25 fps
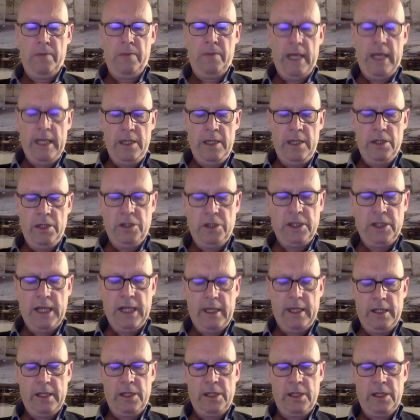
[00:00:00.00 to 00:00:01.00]
the major
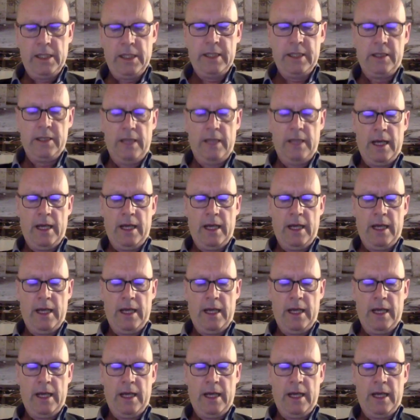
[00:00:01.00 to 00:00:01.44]
challenge is